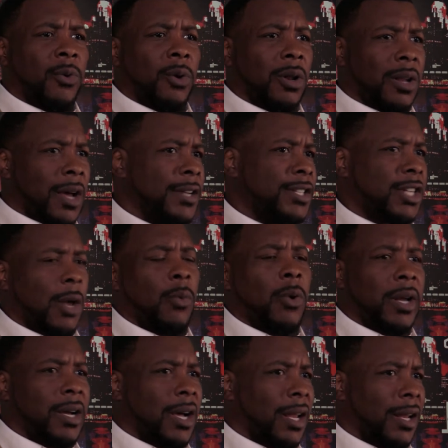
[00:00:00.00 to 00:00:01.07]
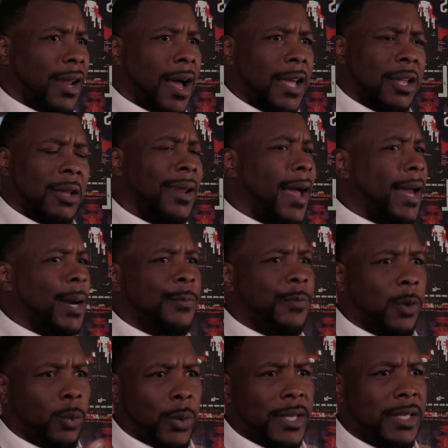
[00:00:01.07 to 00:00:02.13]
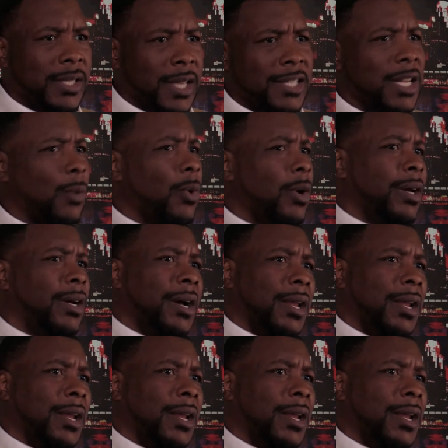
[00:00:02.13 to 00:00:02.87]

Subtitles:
for lunch, they want to cut line. You line up for recess, they want to